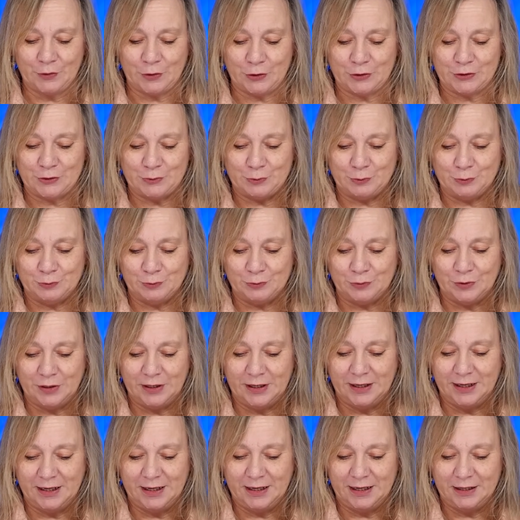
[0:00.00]
Because
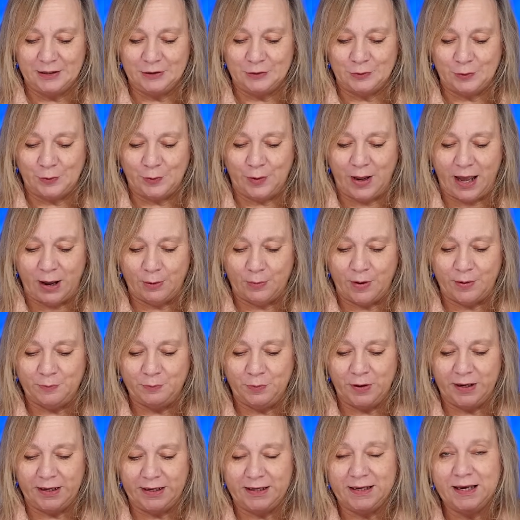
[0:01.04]
you know,
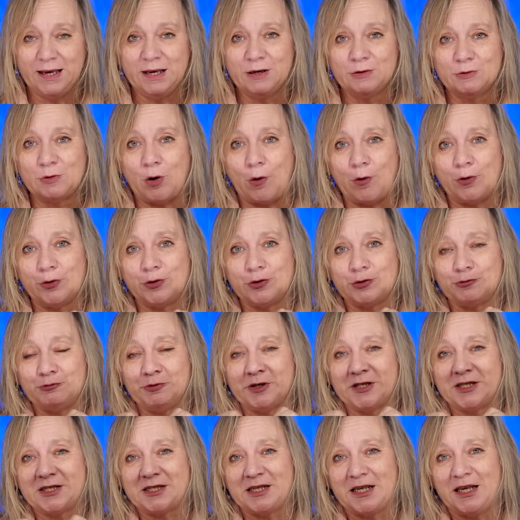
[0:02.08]
when we go to
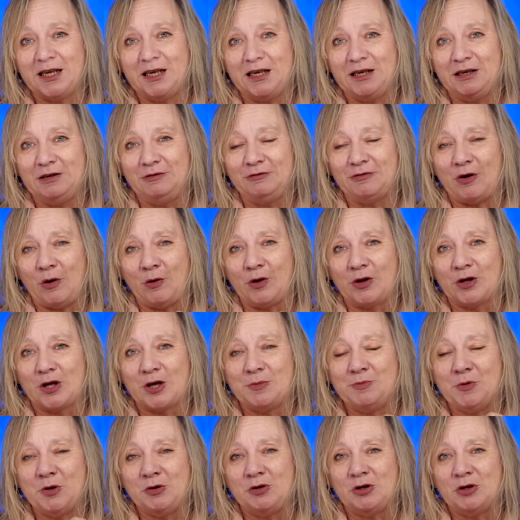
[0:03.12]
receive Holy
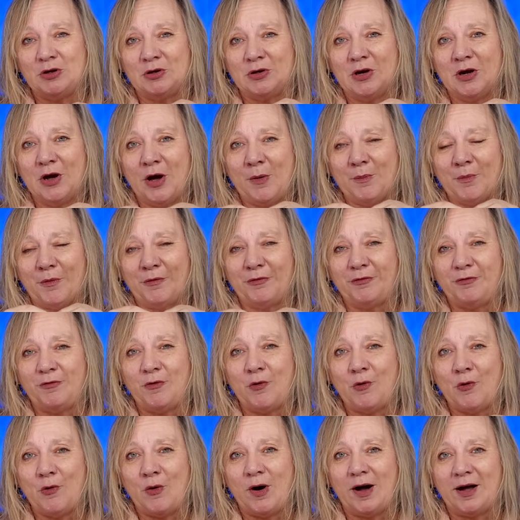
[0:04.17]
Communion
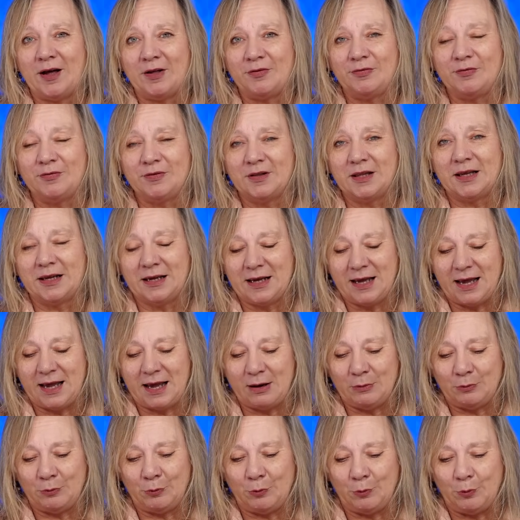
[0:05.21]
before
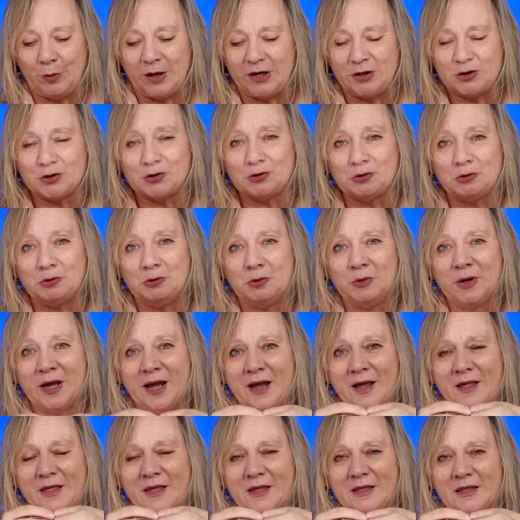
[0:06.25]
we do,
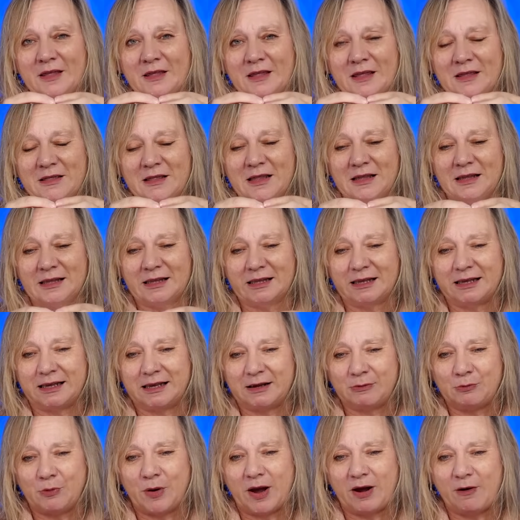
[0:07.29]

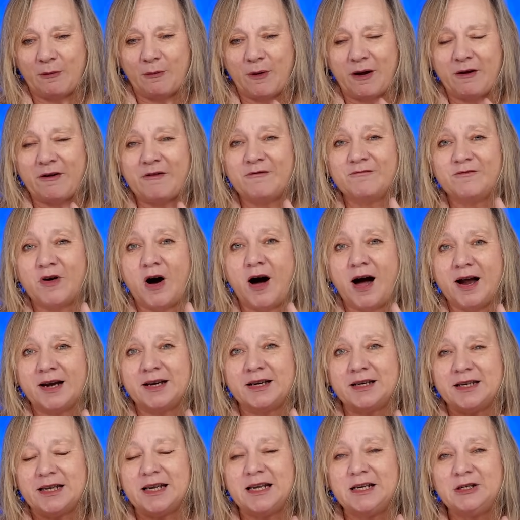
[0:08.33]
we're, we're
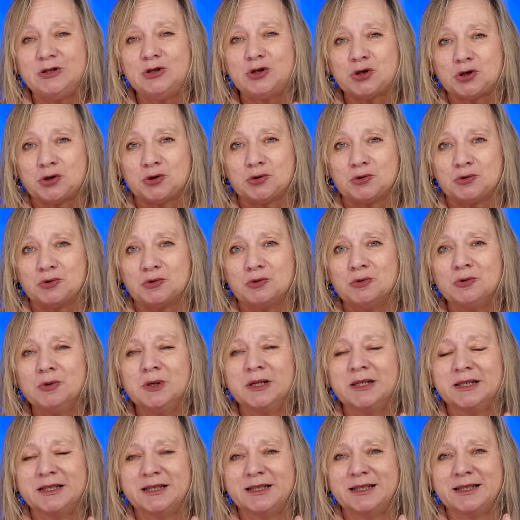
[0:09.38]
invited
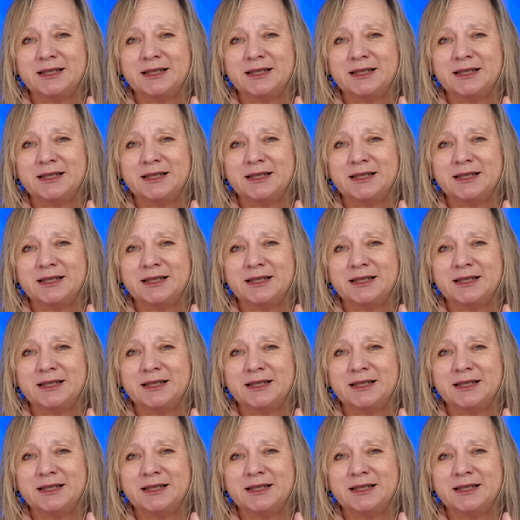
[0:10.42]
into